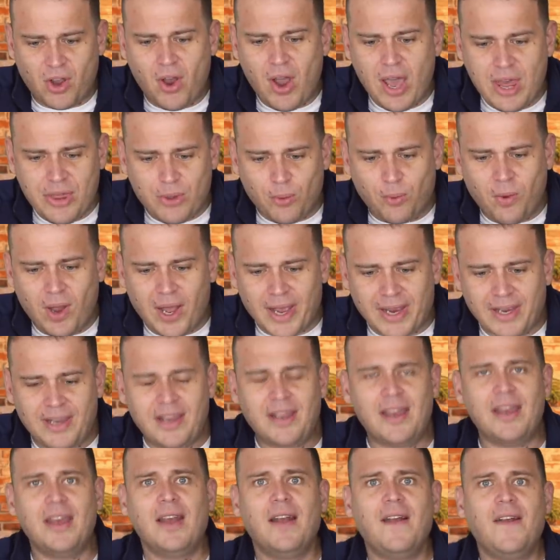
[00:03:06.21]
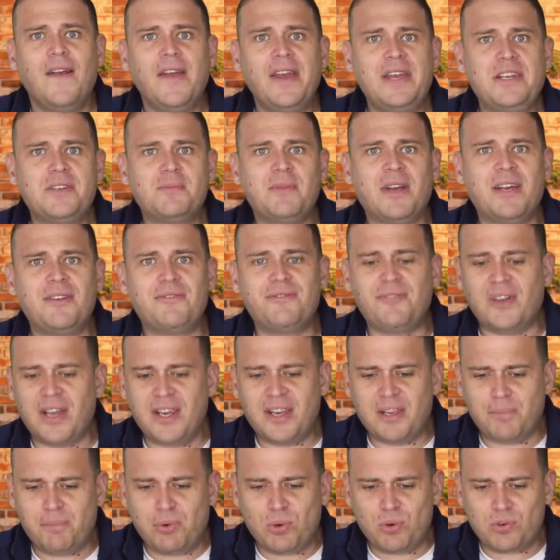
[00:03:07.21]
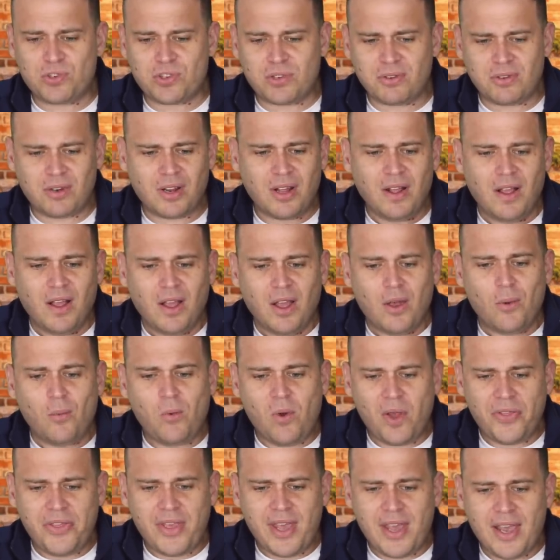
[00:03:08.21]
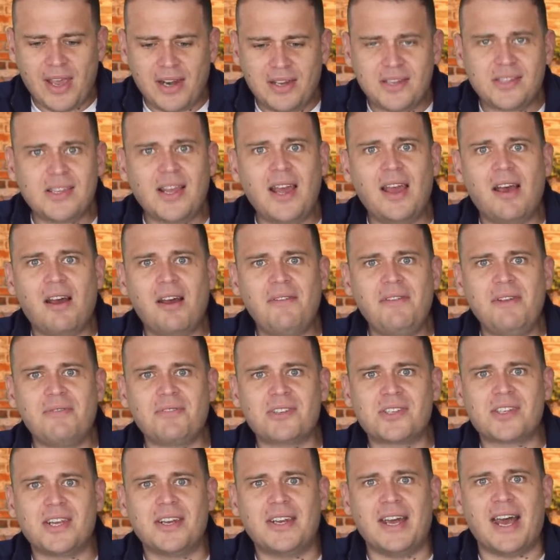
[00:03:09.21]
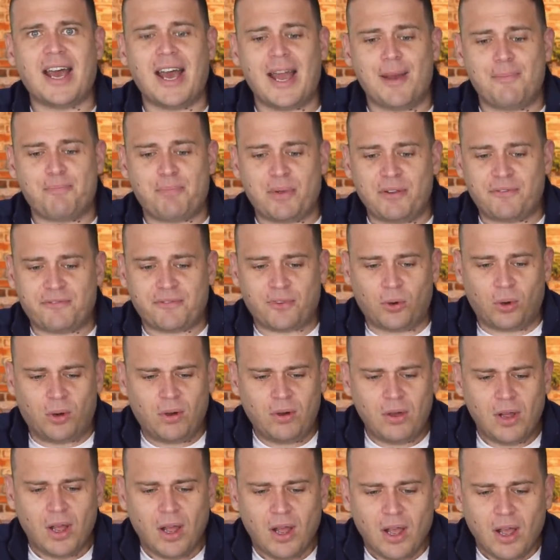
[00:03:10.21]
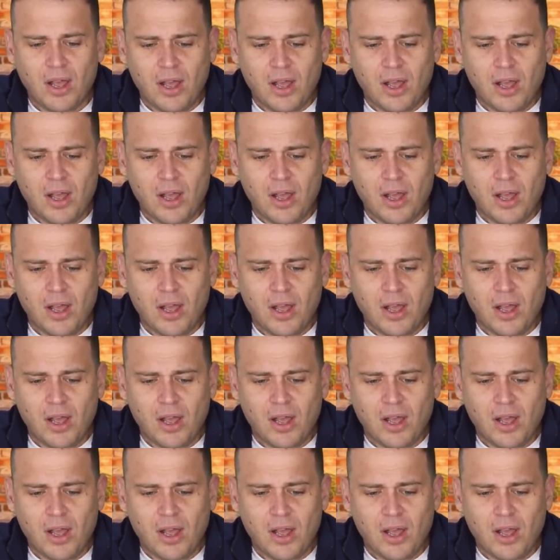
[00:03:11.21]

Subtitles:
Either way, he's made fake abortion. What the hell is that? I've never seen that before.